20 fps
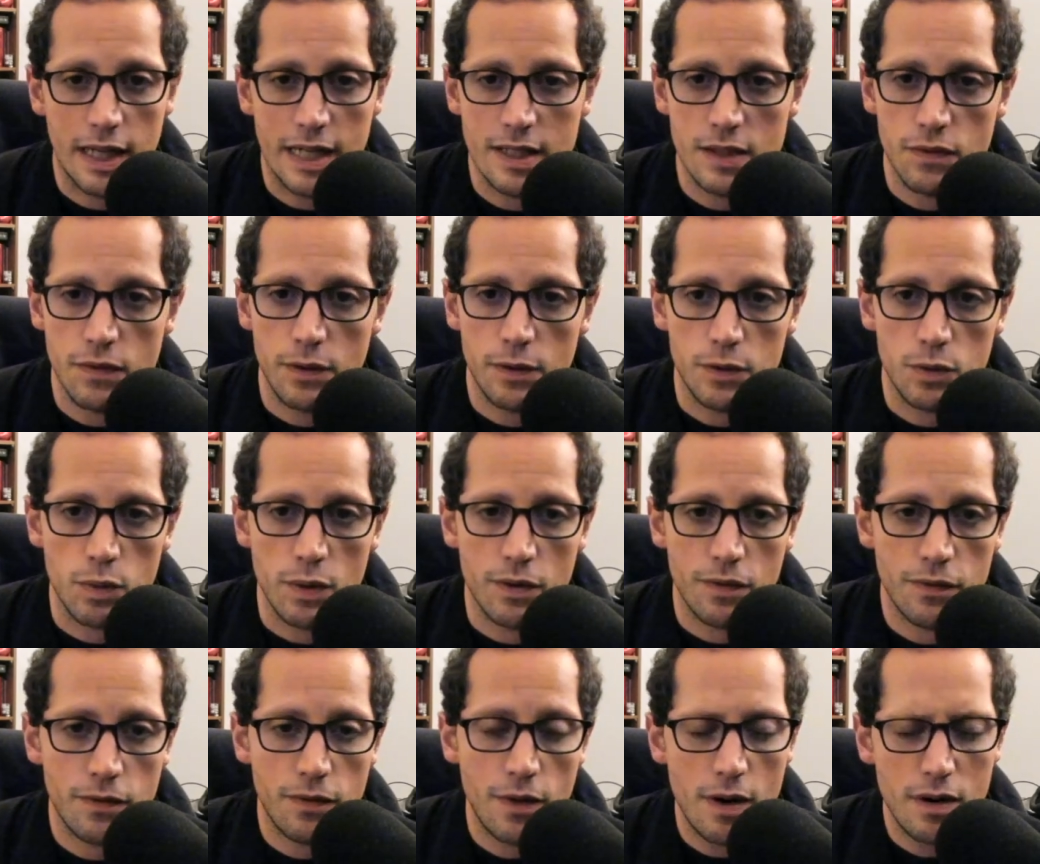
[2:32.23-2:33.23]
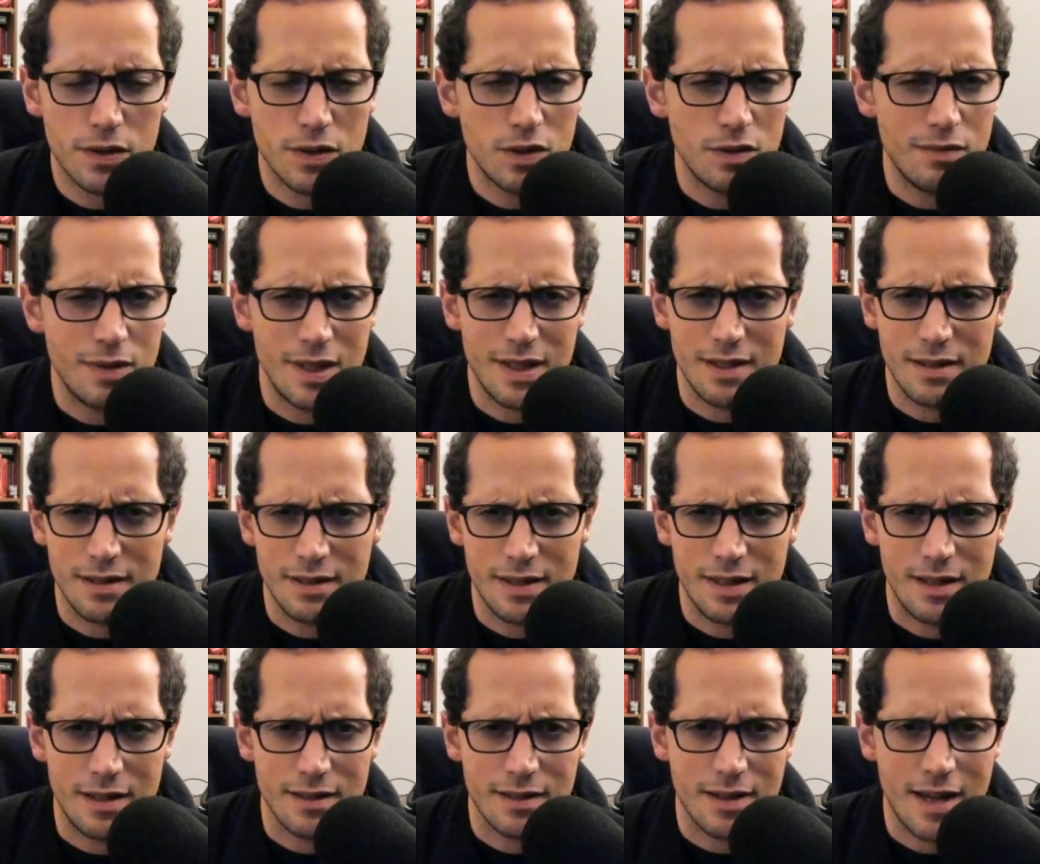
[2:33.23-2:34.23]
It's filled with far too many
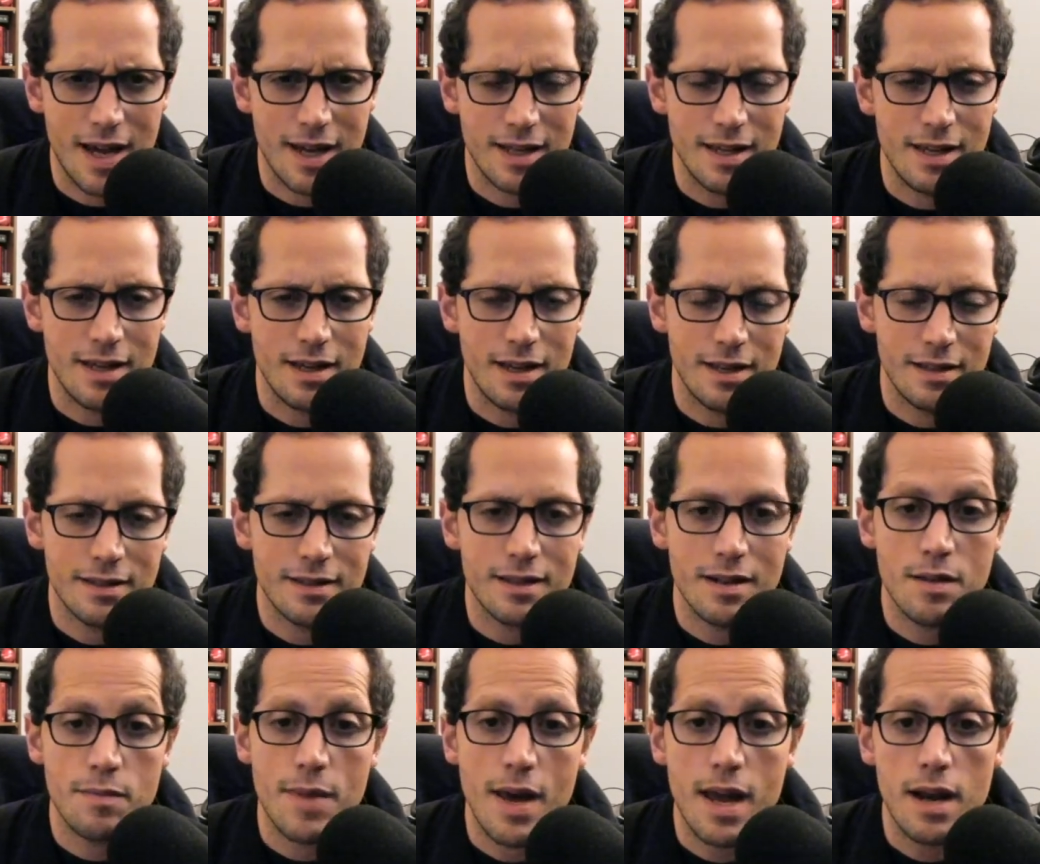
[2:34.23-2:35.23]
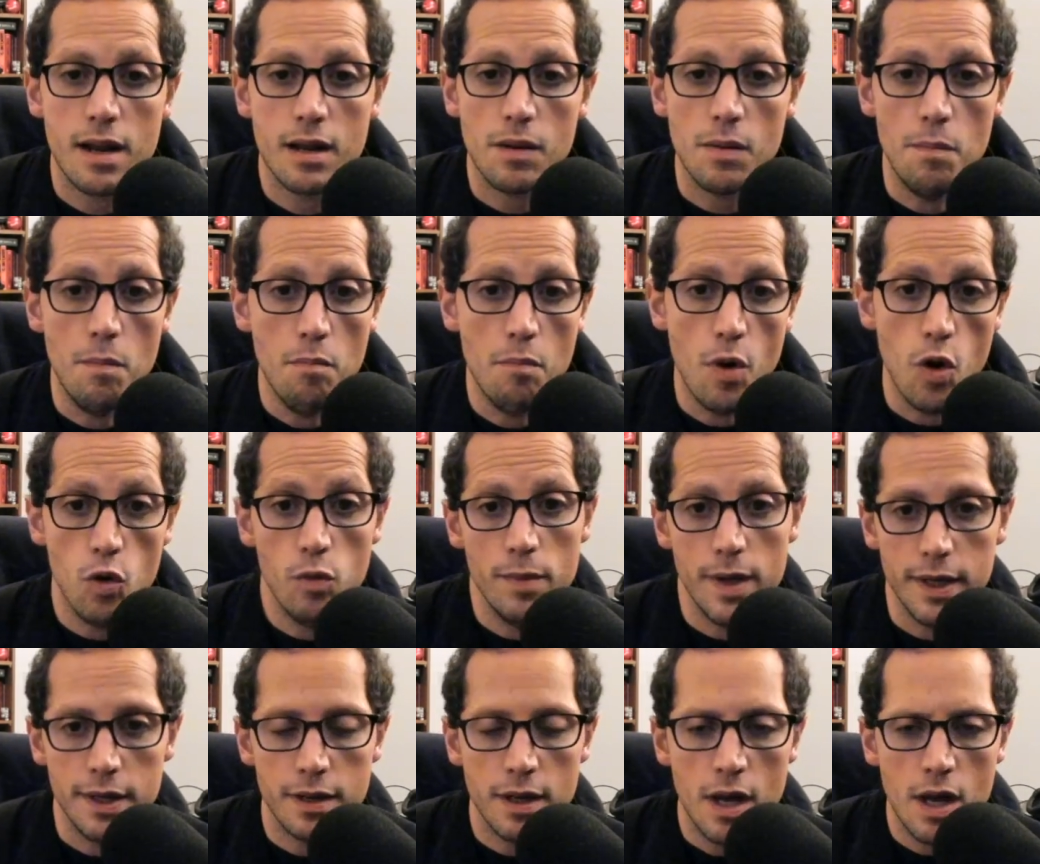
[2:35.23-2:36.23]
scenes, lacking a cinematic
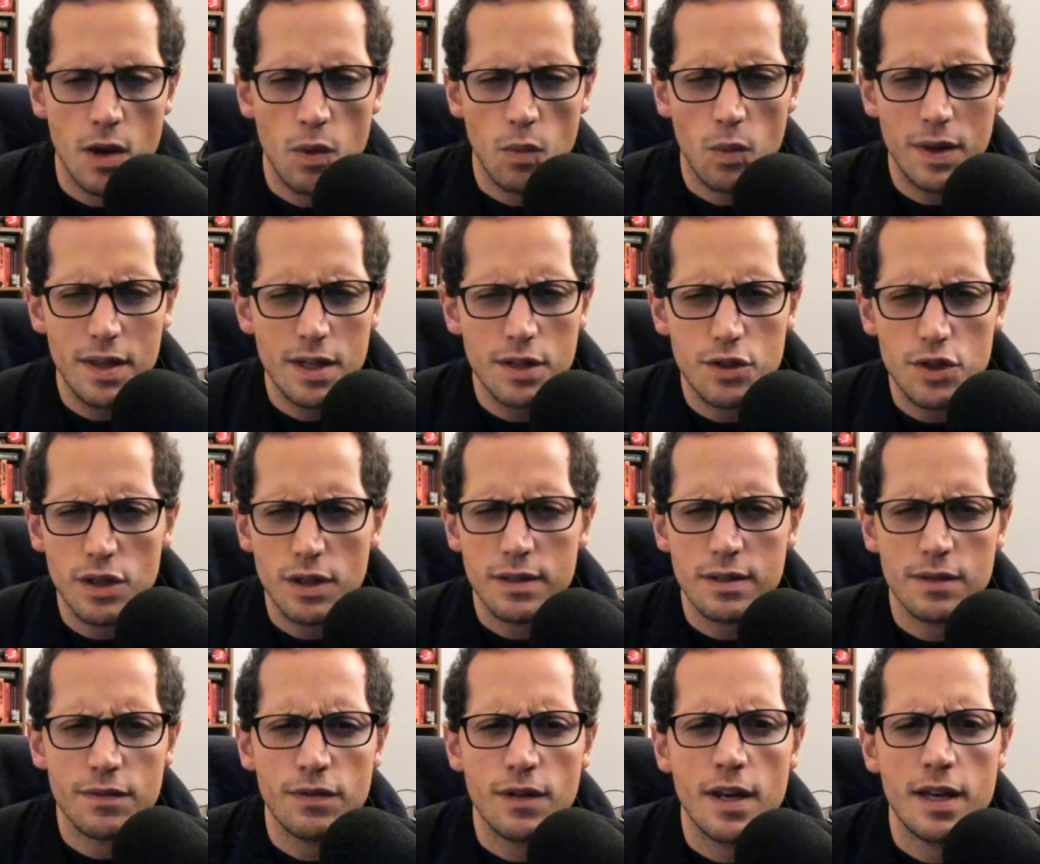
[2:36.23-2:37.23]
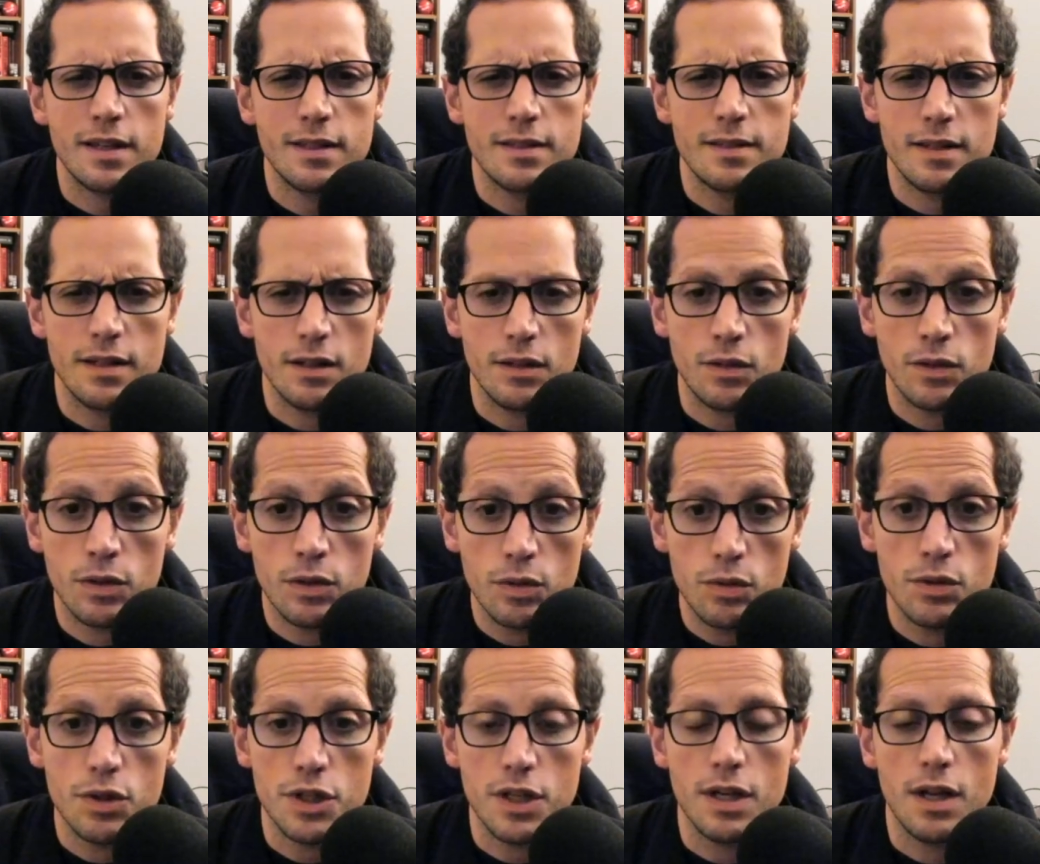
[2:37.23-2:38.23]
moment, one that justifies the
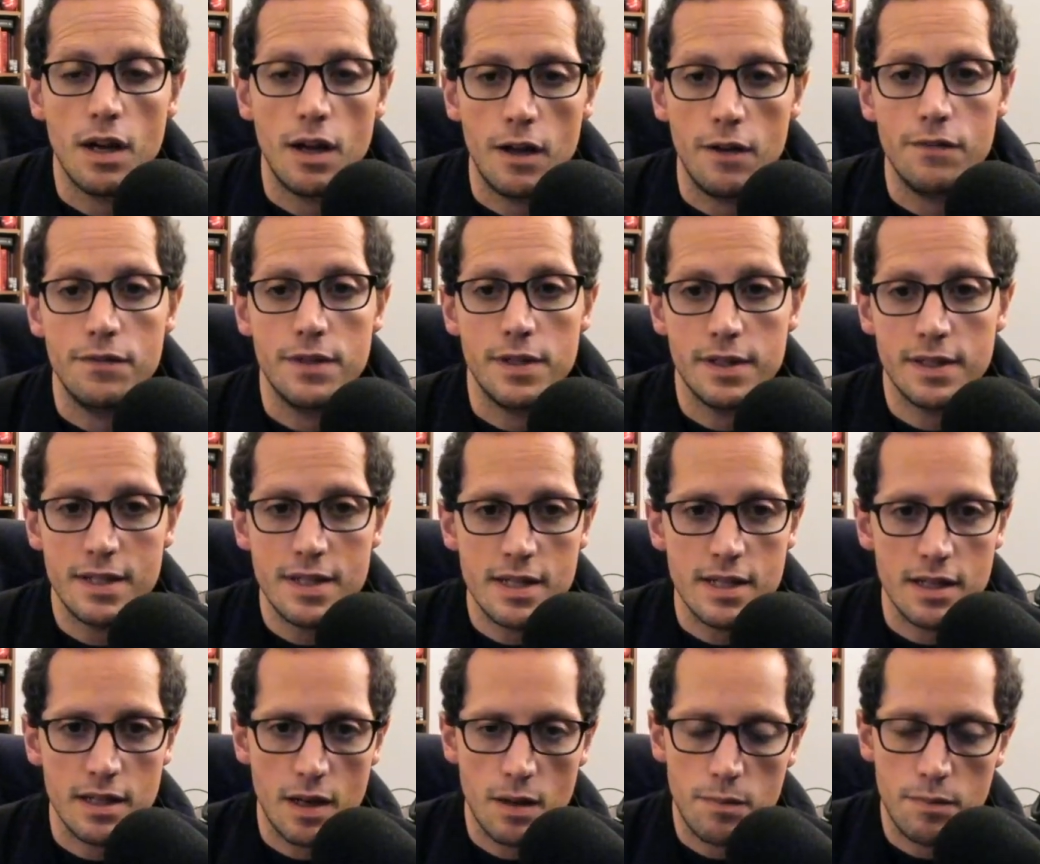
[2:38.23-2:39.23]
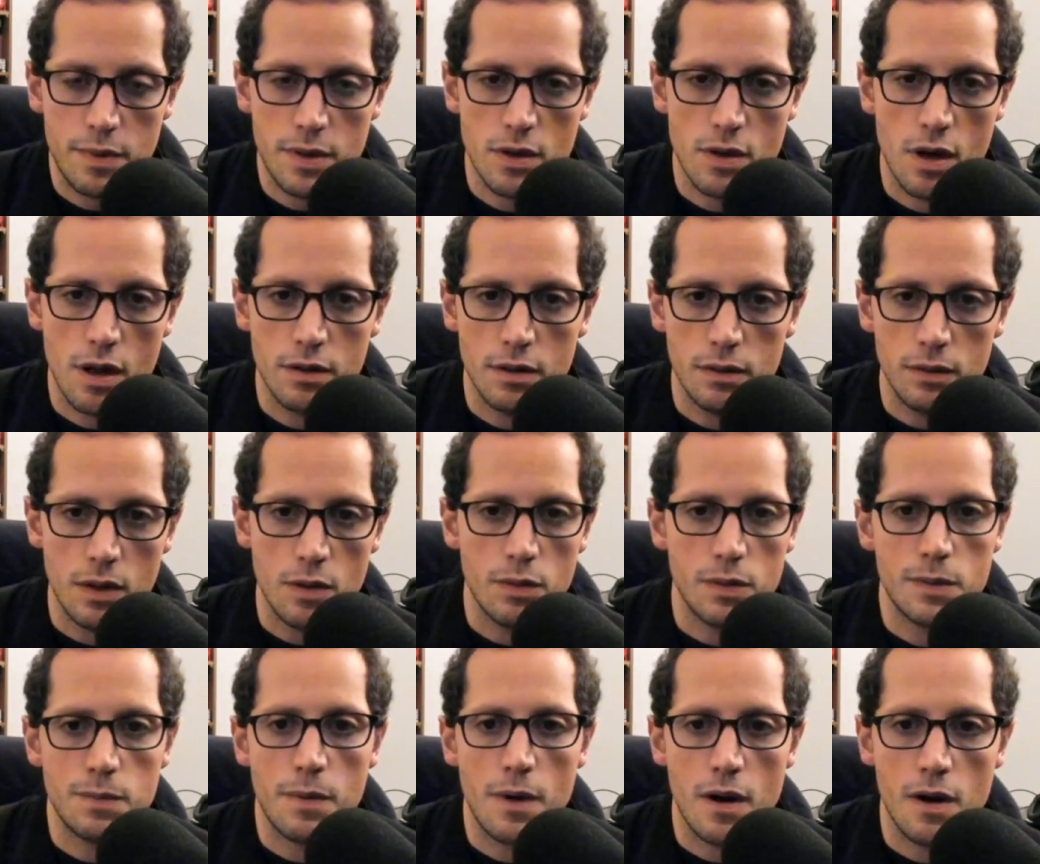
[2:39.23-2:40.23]
inclusion of the scene beyond the
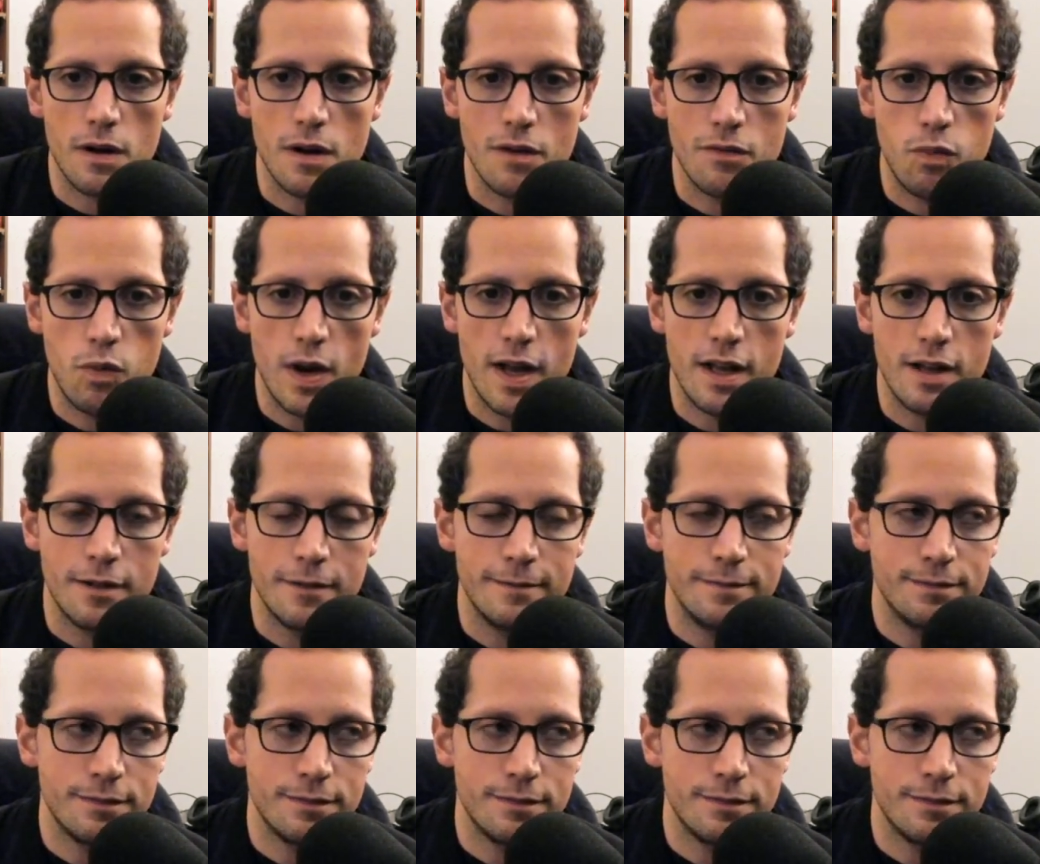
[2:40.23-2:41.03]
lowest bar of, well,